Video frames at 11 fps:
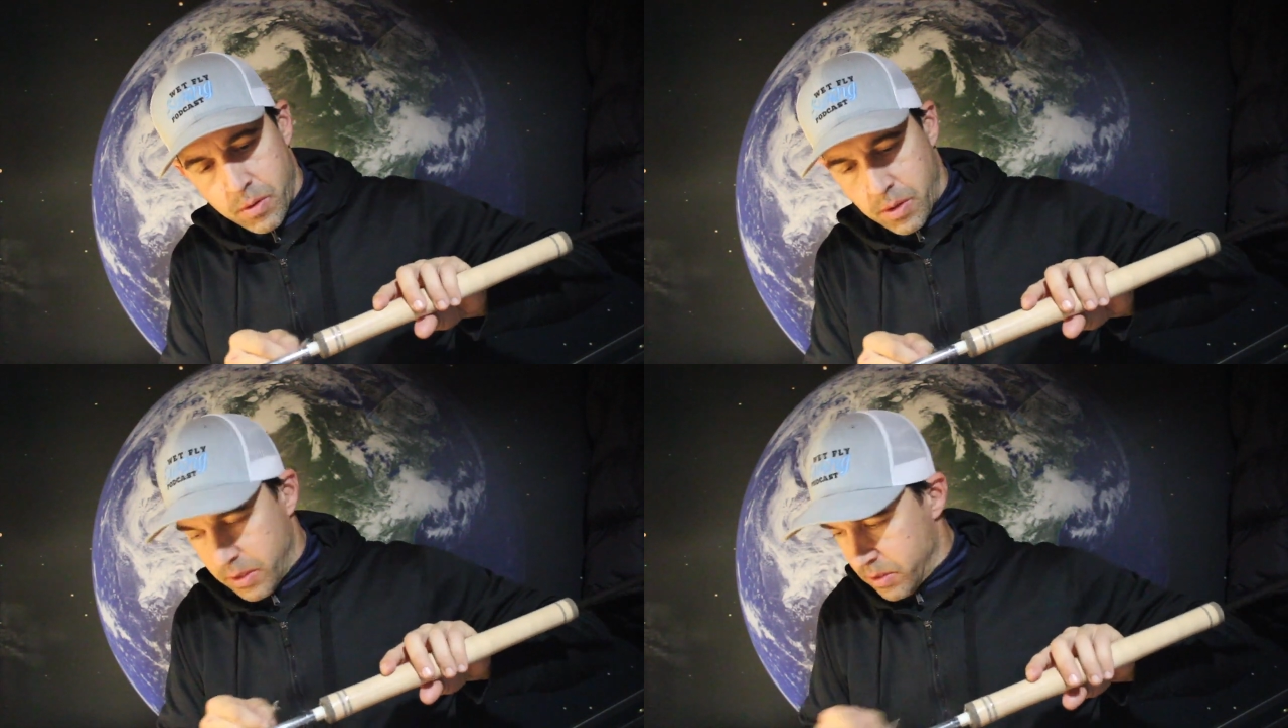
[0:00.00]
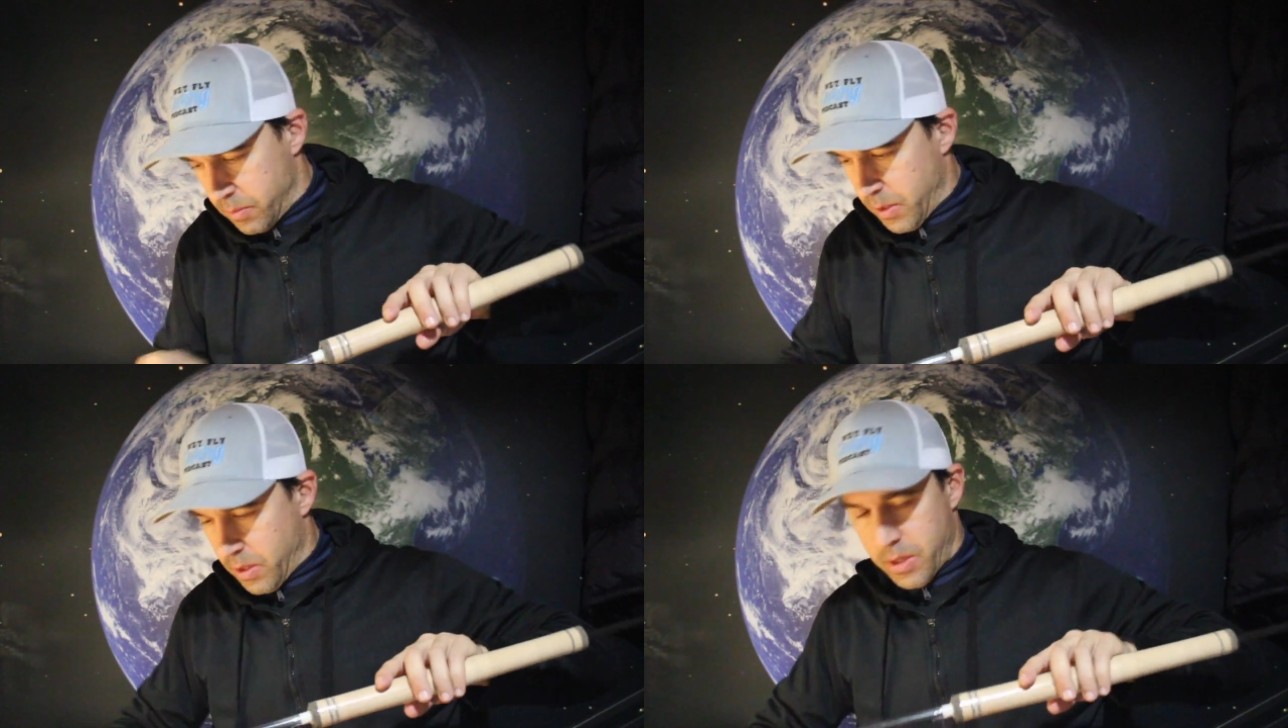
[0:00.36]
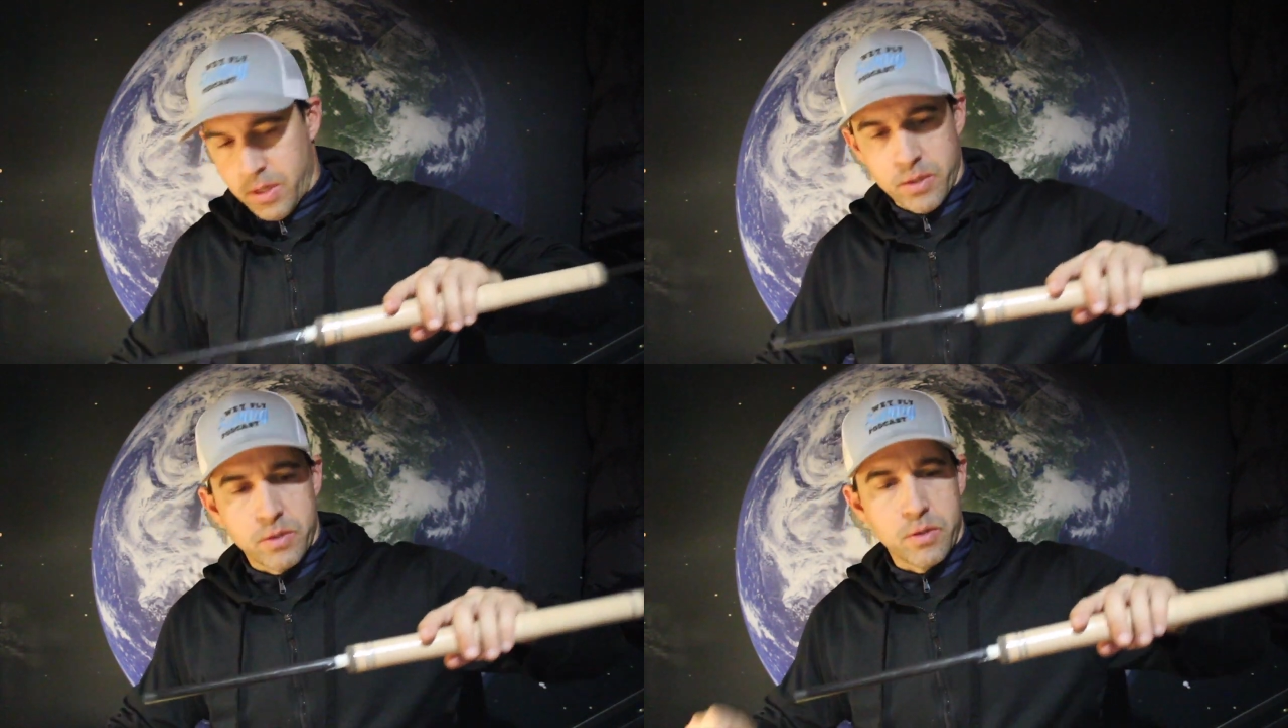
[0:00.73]
That's about
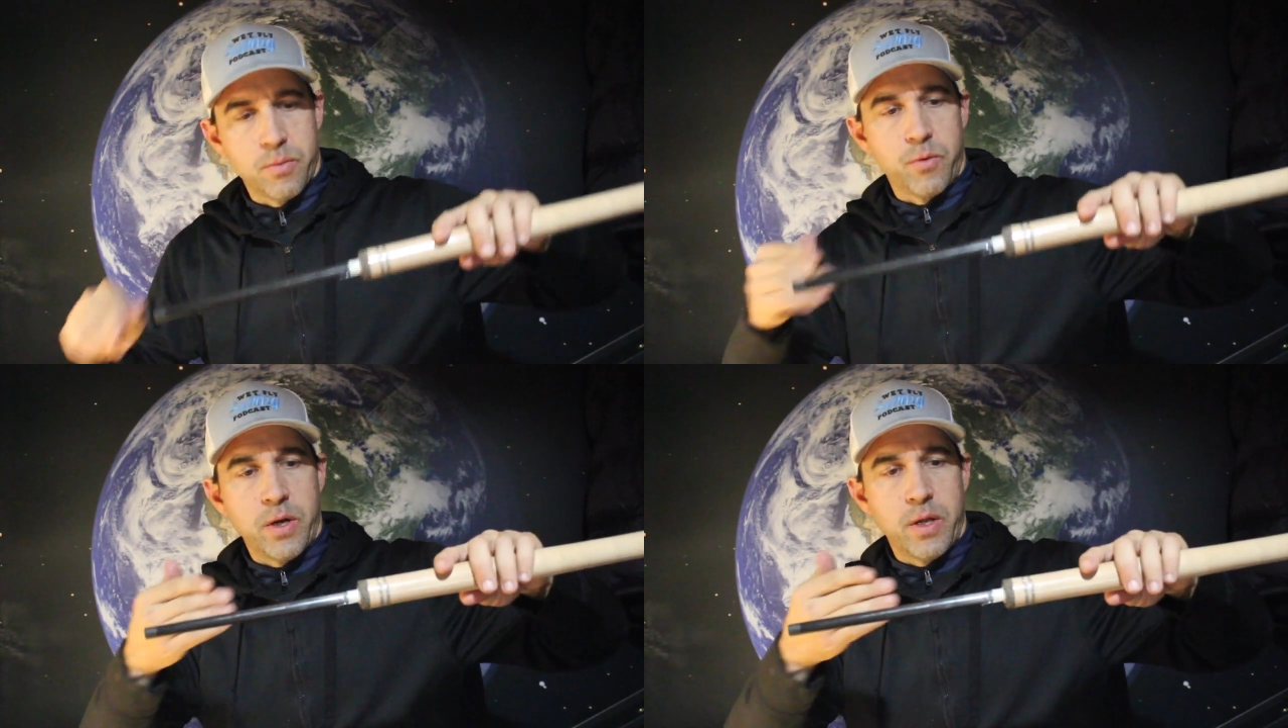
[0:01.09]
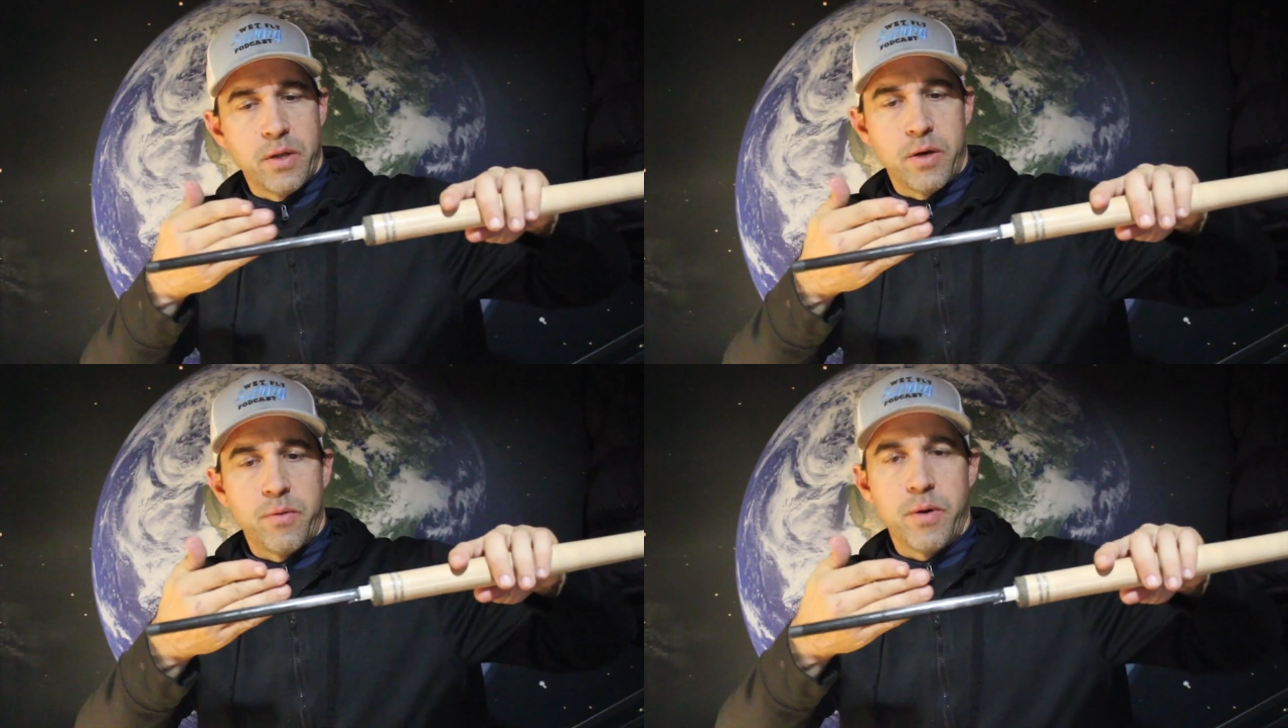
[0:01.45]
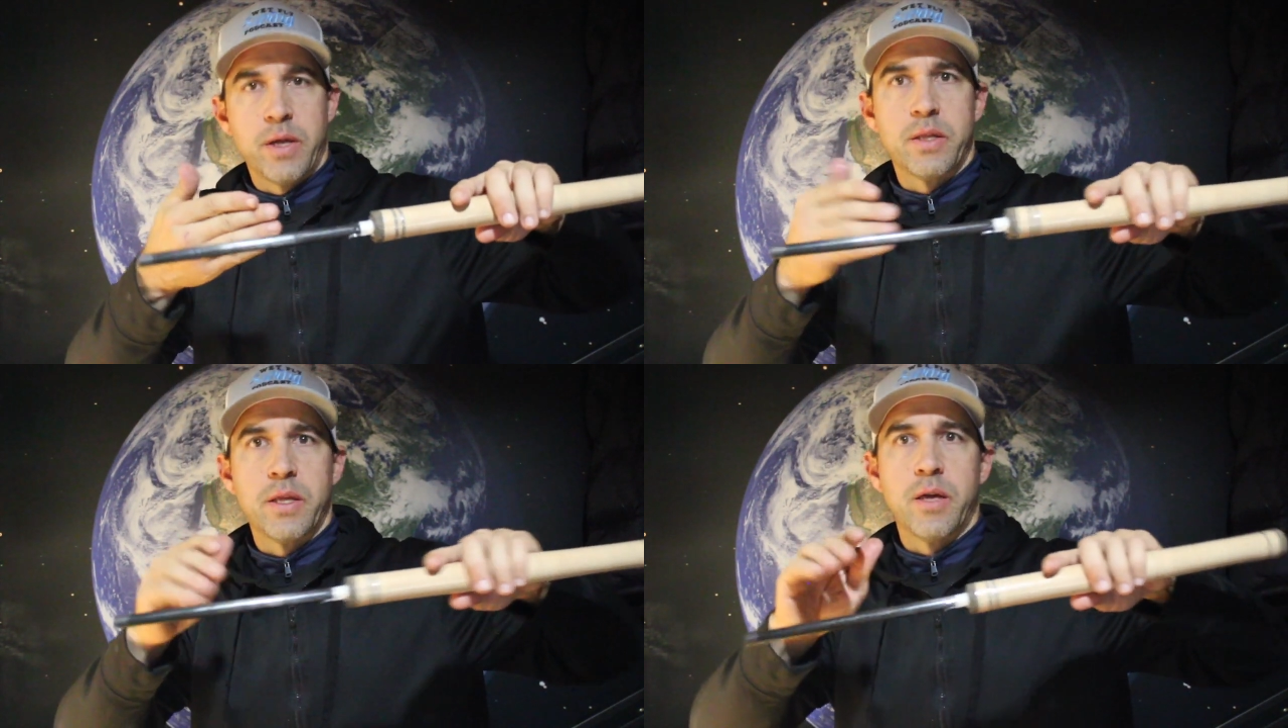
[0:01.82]
it. So I'm right there,
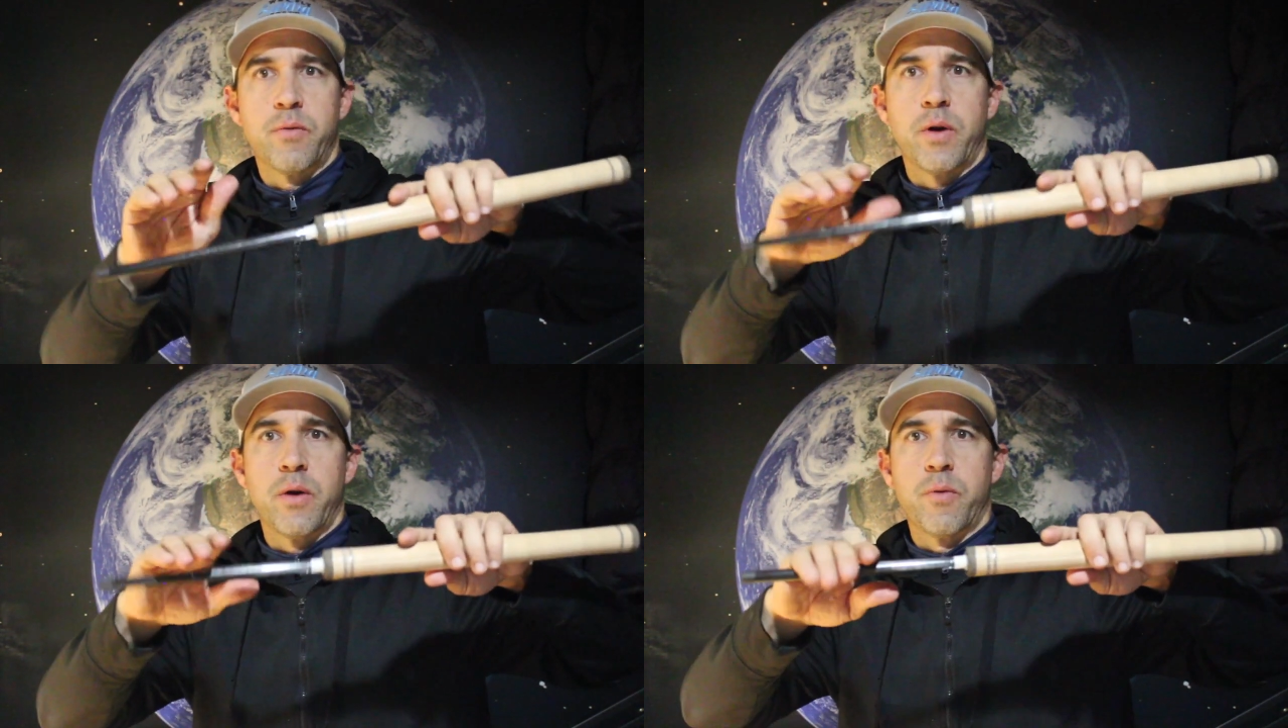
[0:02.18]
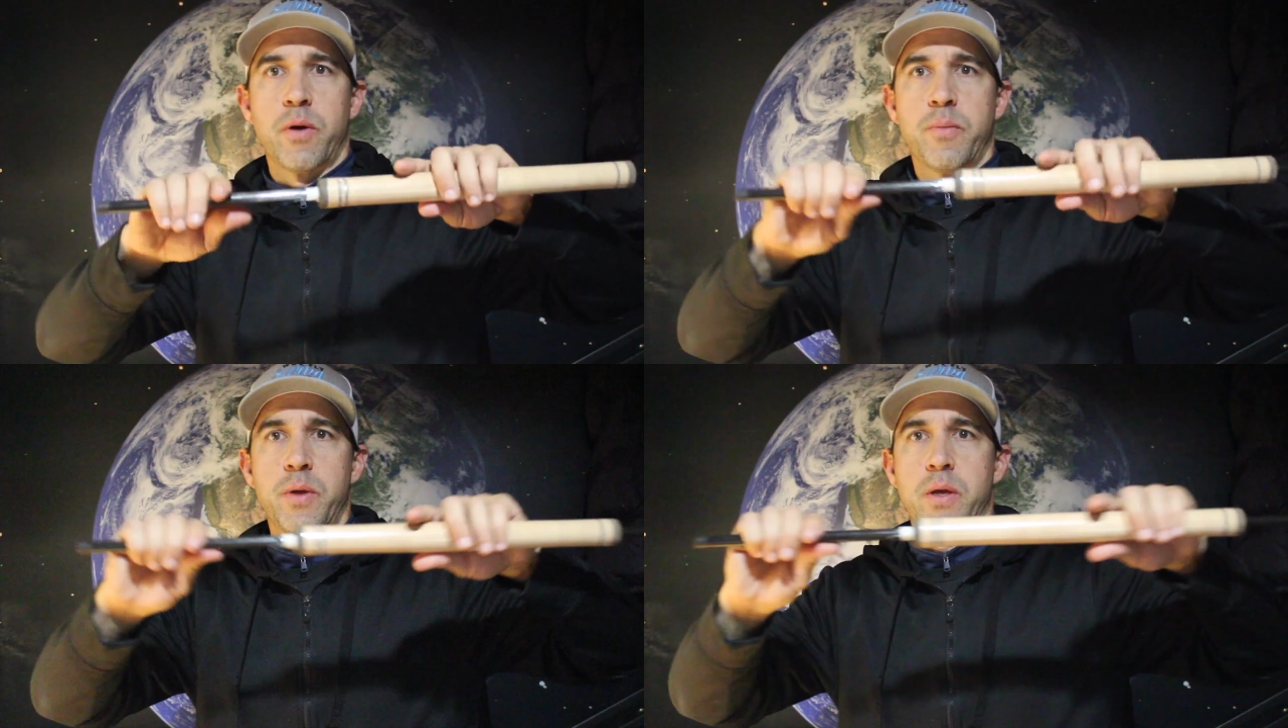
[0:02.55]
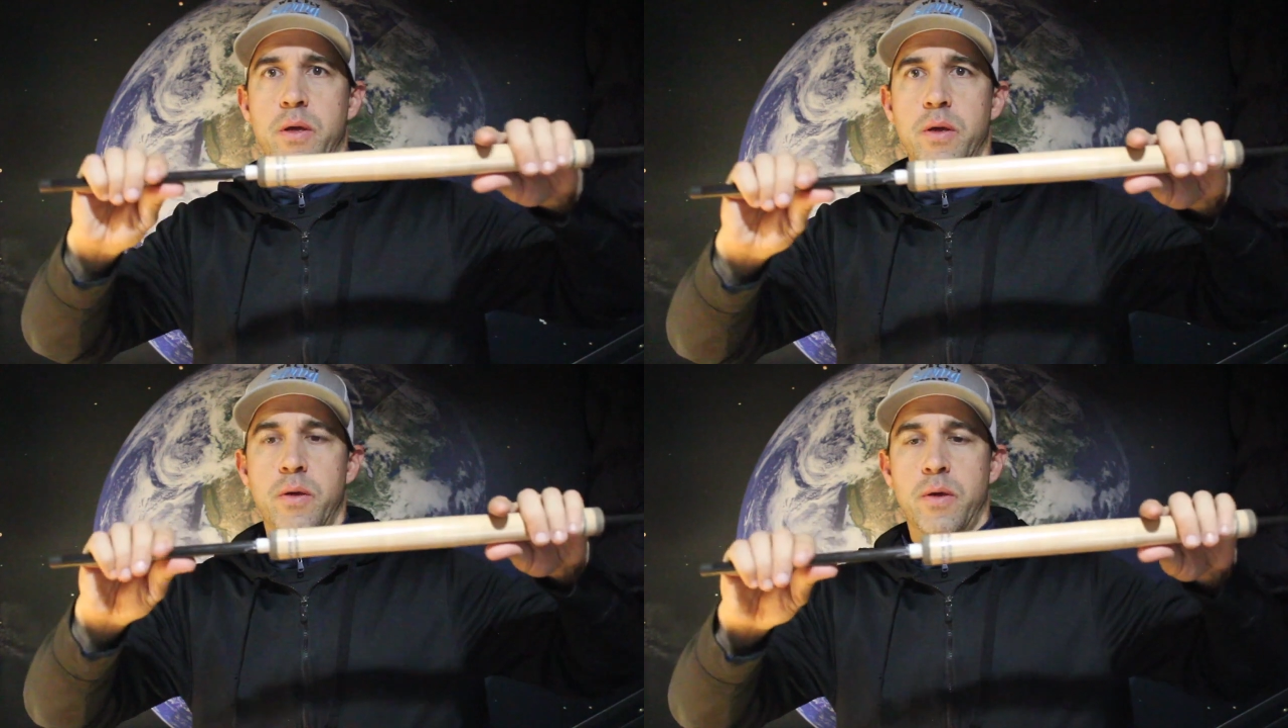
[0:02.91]
right at the end where I want to be,